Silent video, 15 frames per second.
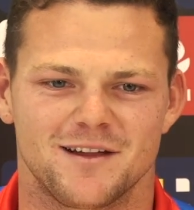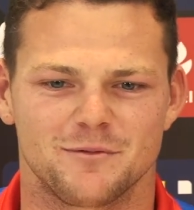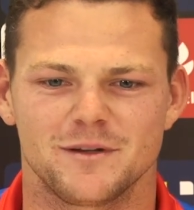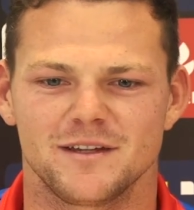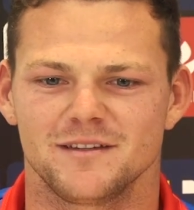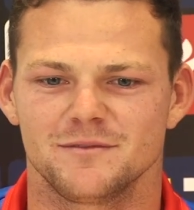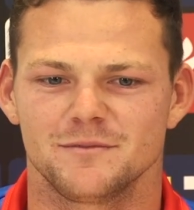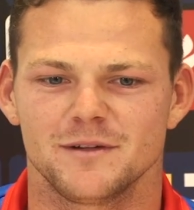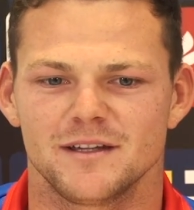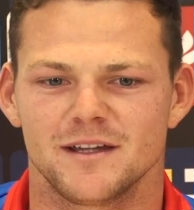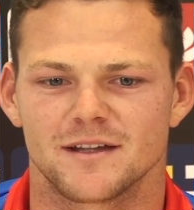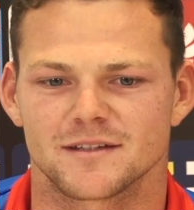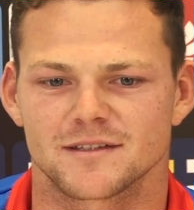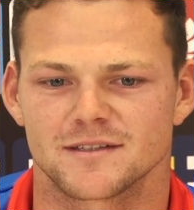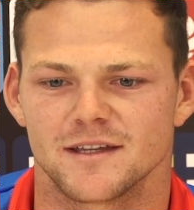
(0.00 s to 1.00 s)
We
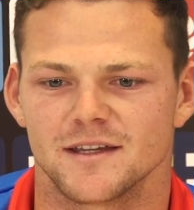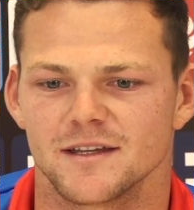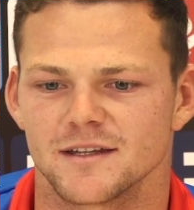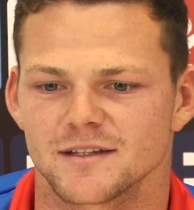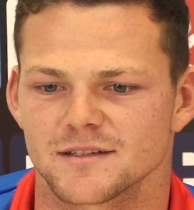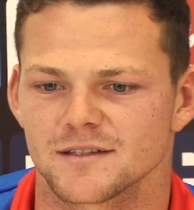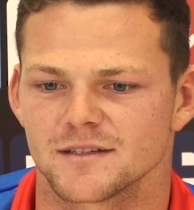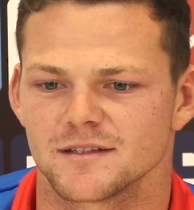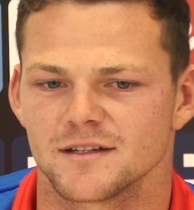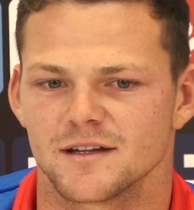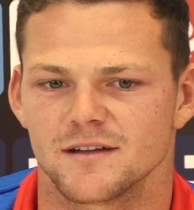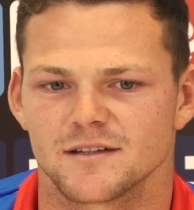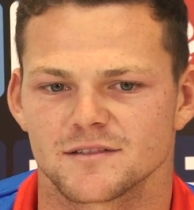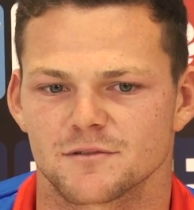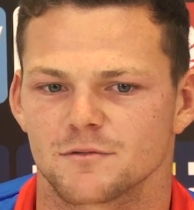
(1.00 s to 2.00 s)
understand
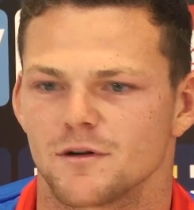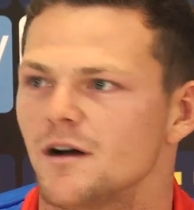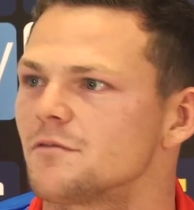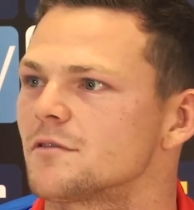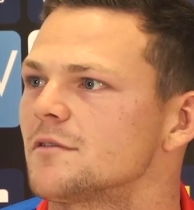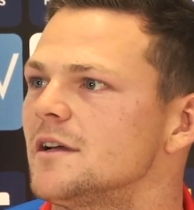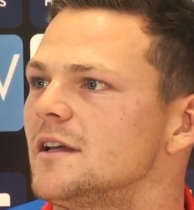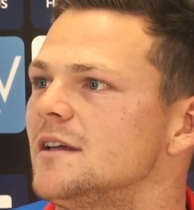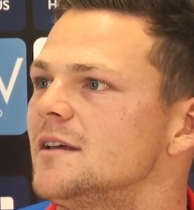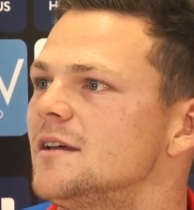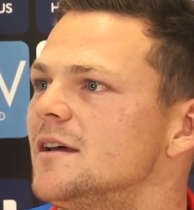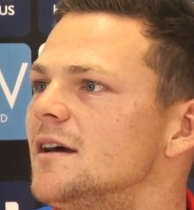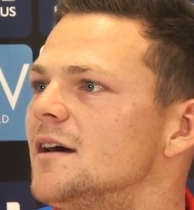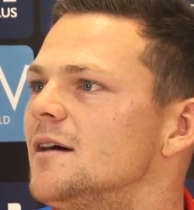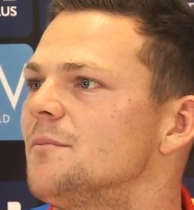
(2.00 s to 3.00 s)
as a rivalry,
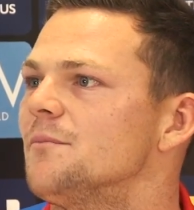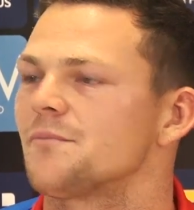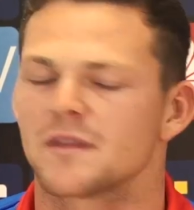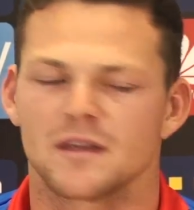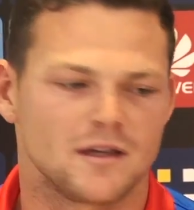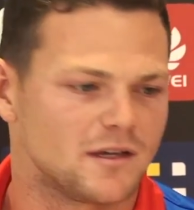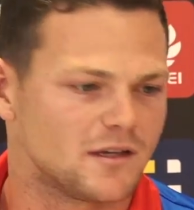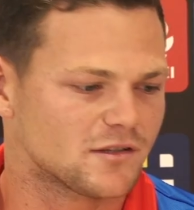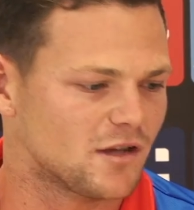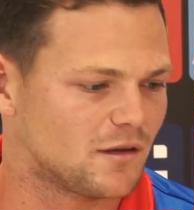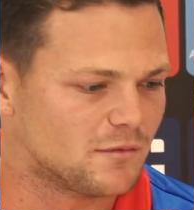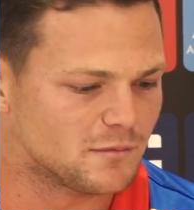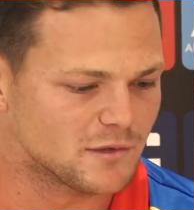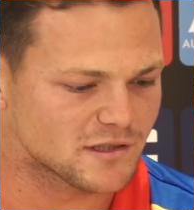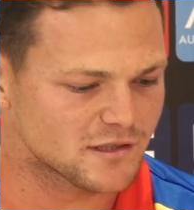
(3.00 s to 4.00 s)

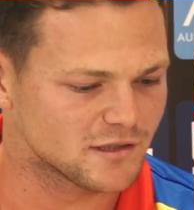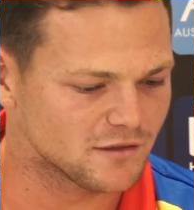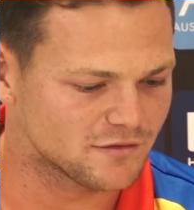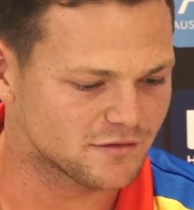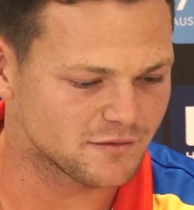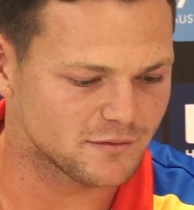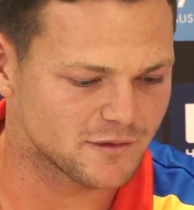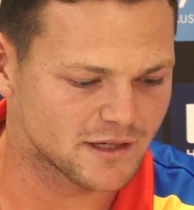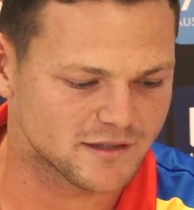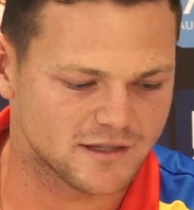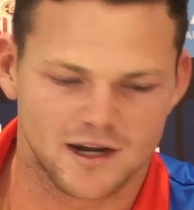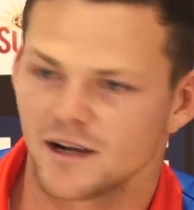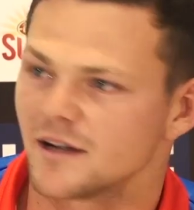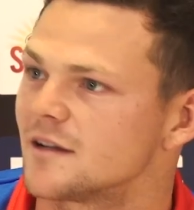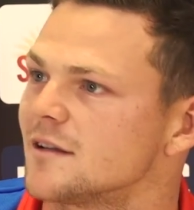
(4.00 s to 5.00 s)
Tom and myself, we get
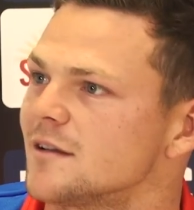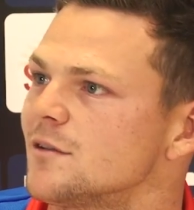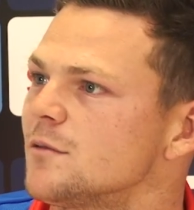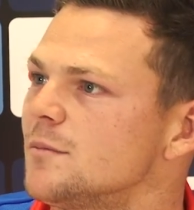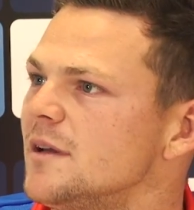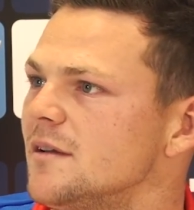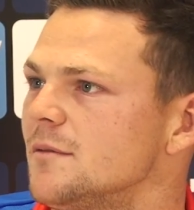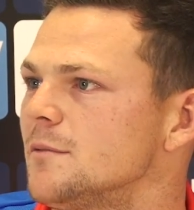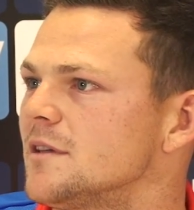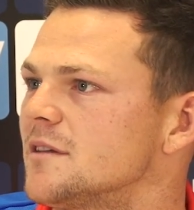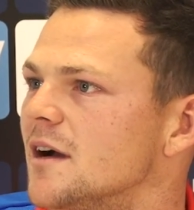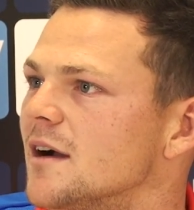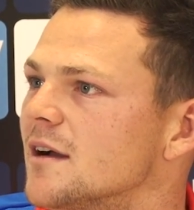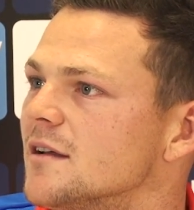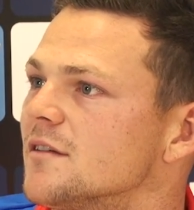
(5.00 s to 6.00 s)
targeted a little bit, and we
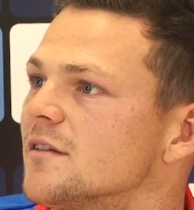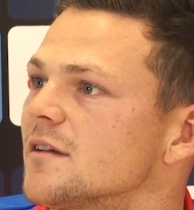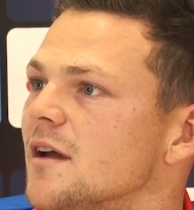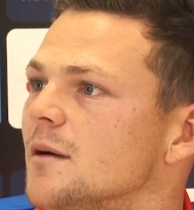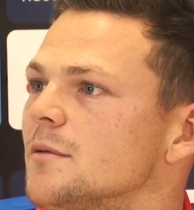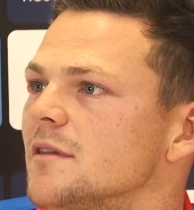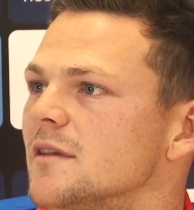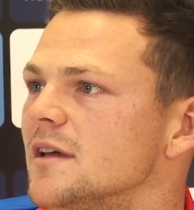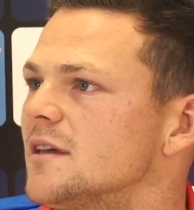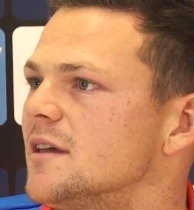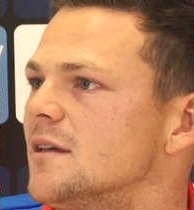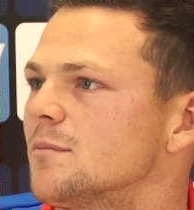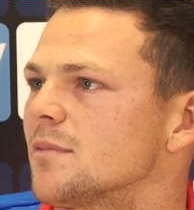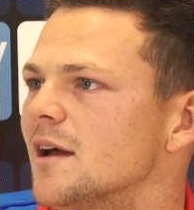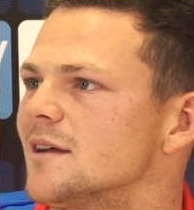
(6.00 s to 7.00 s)
target a couple of their
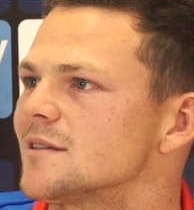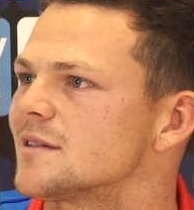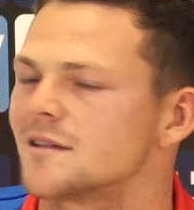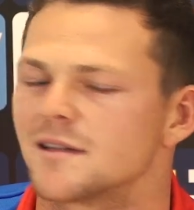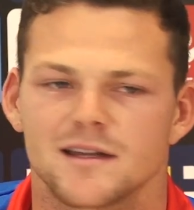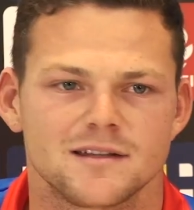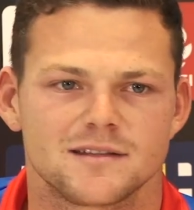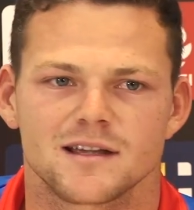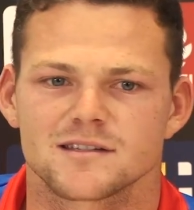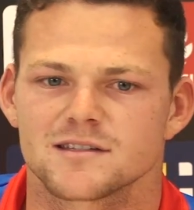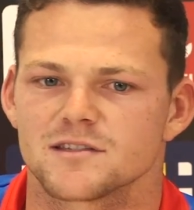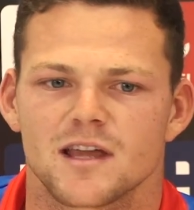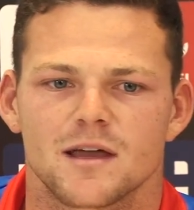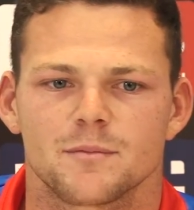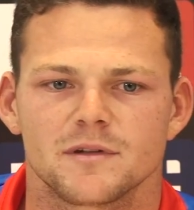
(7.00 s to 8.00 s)
key players. And it doesn't
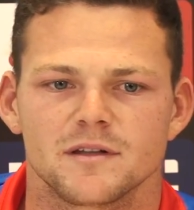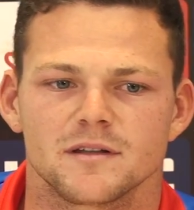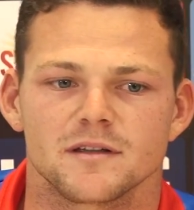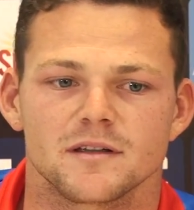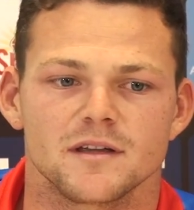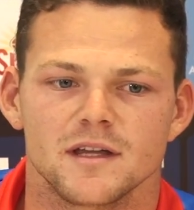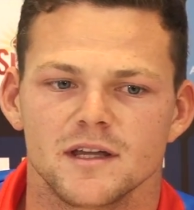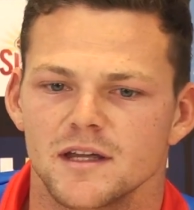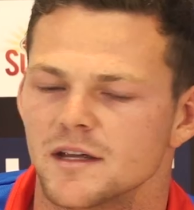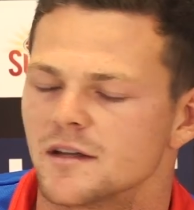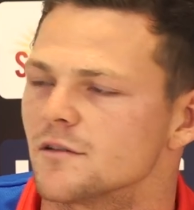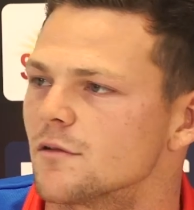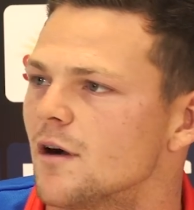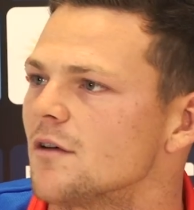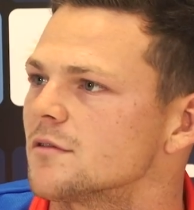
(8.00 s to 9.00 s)
just happen in the
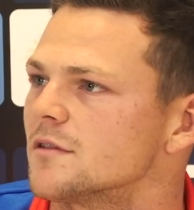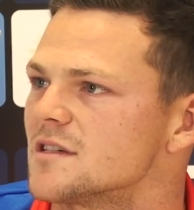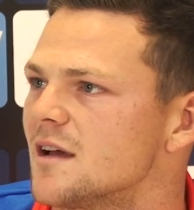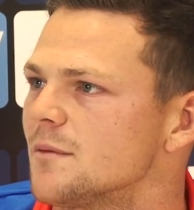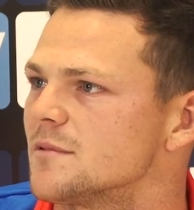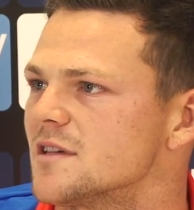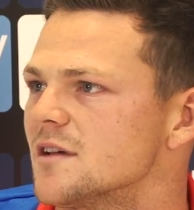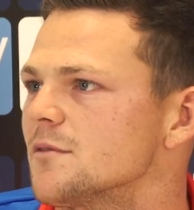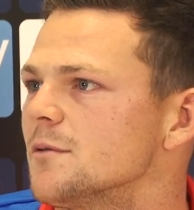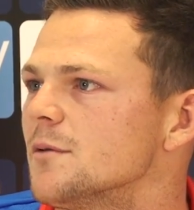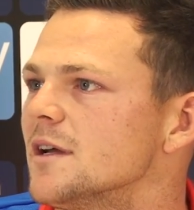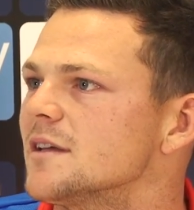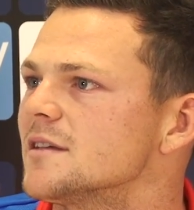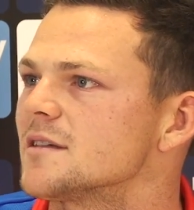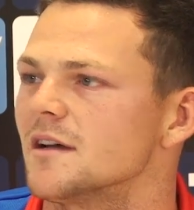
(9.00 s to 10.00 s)
rivalries, it happens every
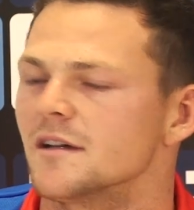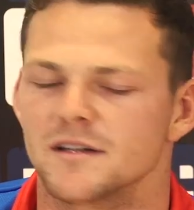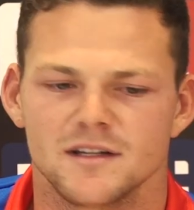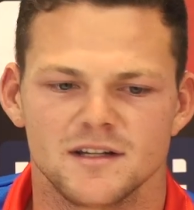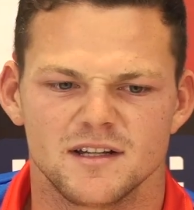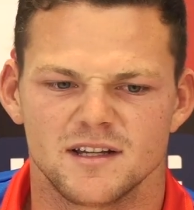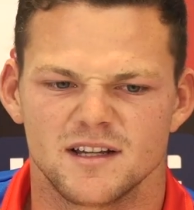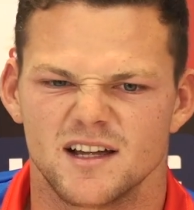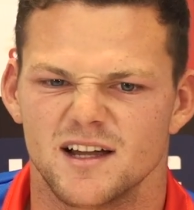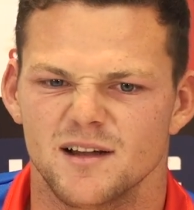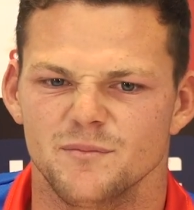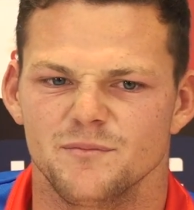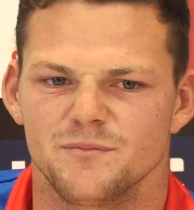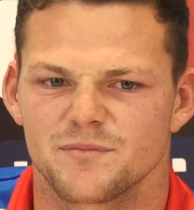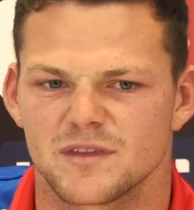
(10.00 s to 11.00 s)
week. So
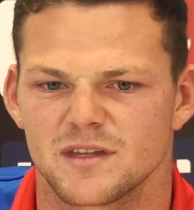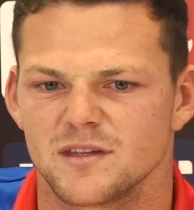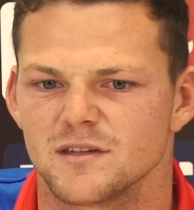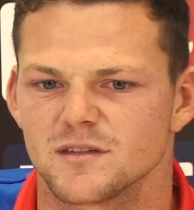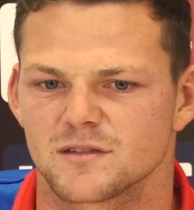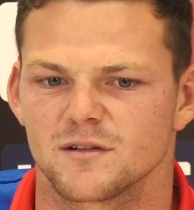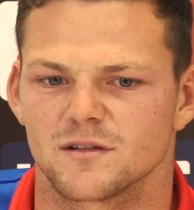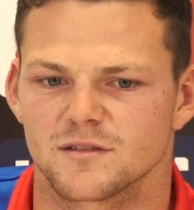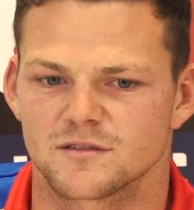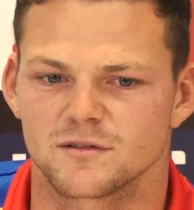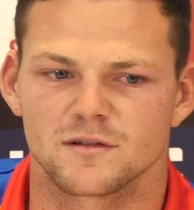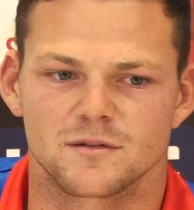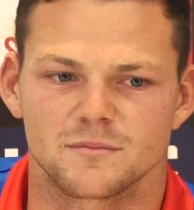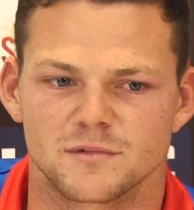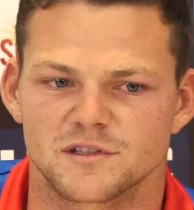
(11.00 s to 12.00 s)
you just got to
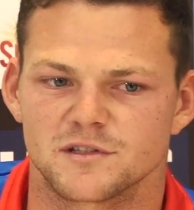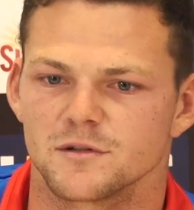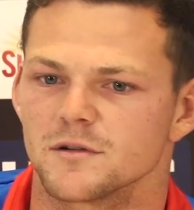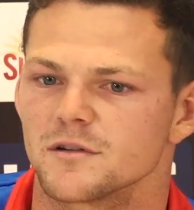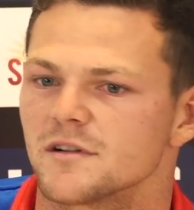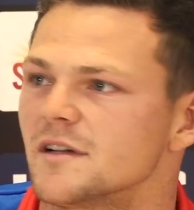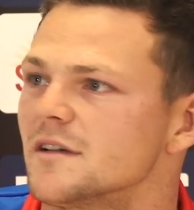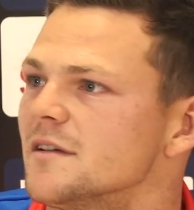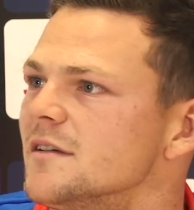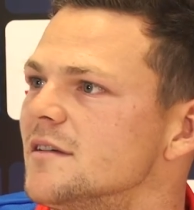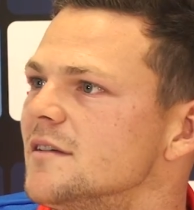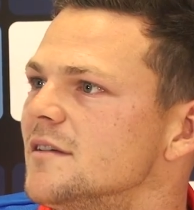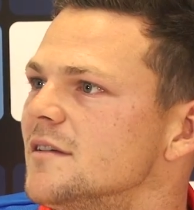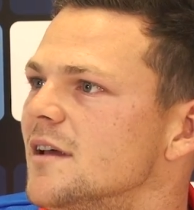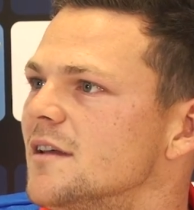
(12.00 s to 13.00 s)
sort of mature
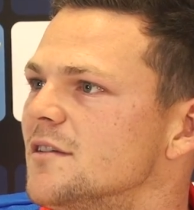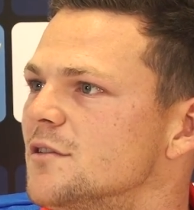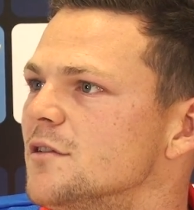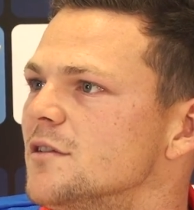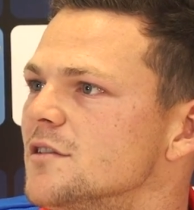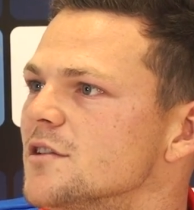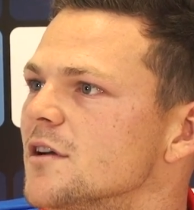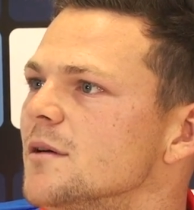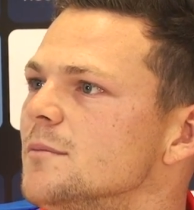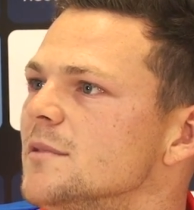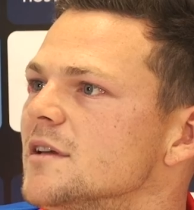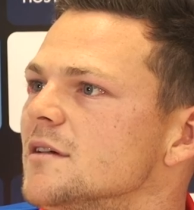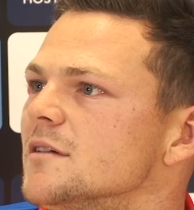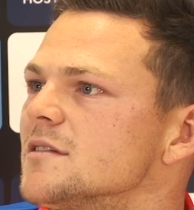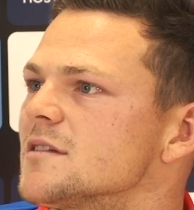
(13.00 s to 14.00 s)
and do your job,
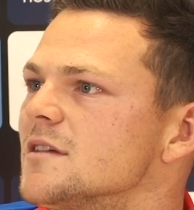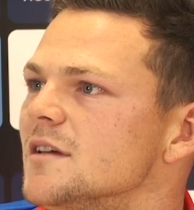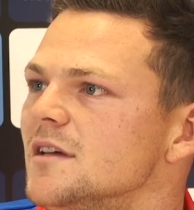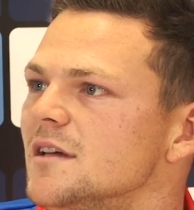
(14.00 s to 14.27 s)
because,